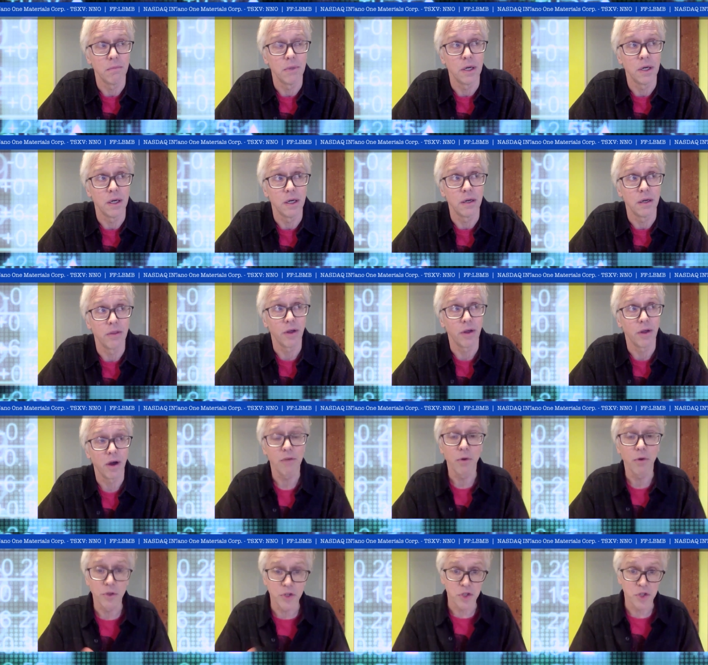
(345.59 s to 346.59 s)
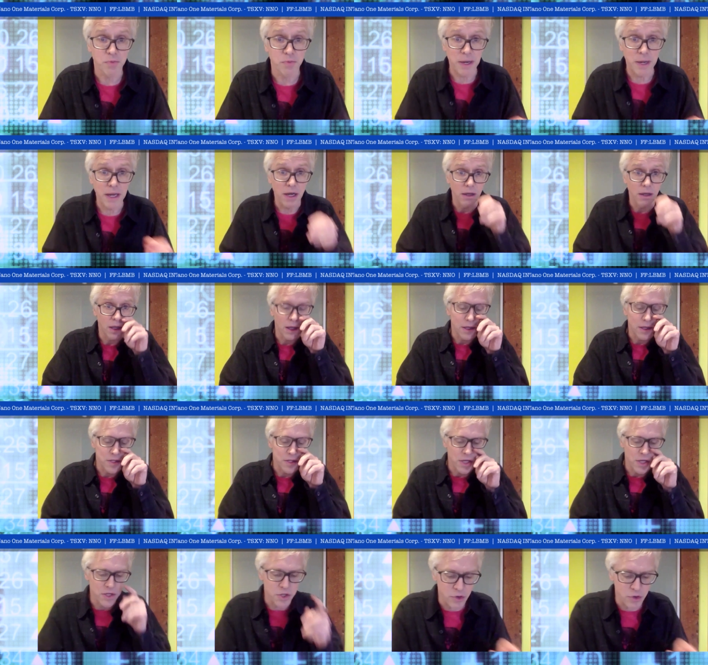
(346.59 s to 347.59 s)
uh, the high voltage spinel
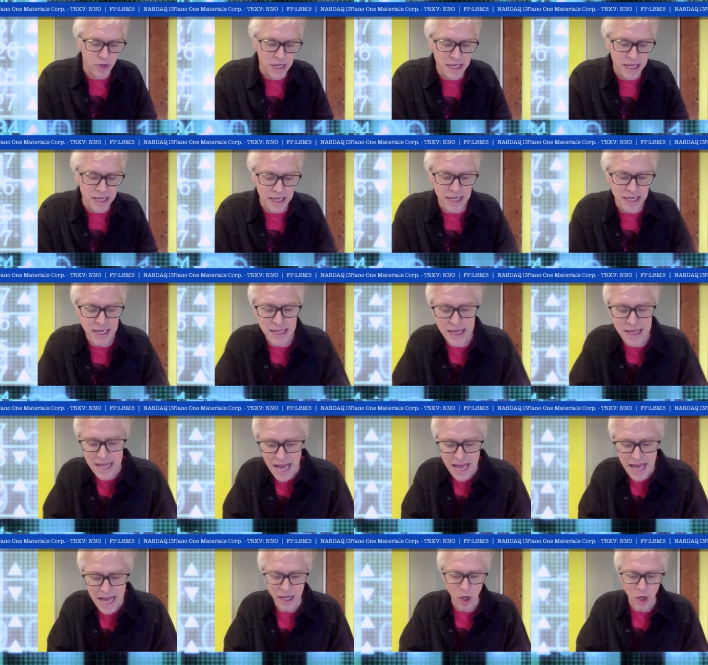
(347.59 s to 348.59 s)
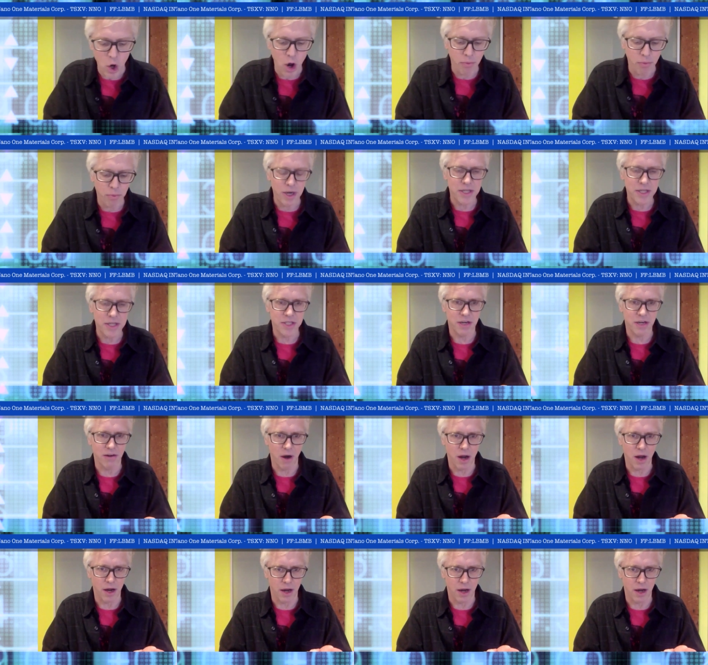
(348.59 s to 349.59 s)
is is unique in that it operates at a,
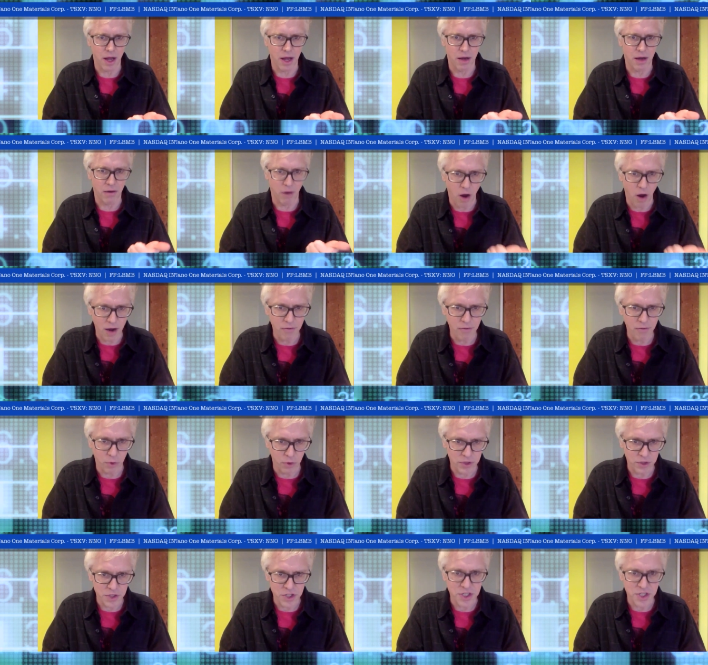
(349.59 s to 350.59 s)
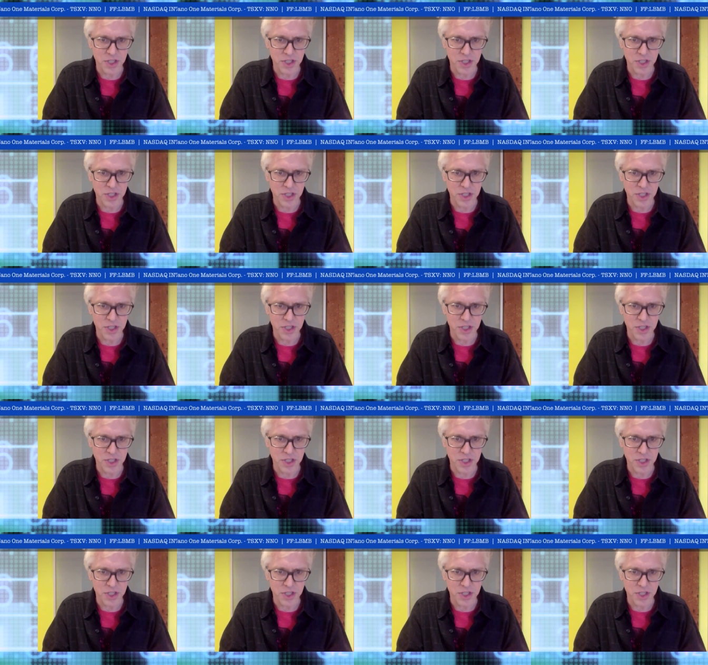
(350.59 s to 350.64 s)
at a, at a high voltage.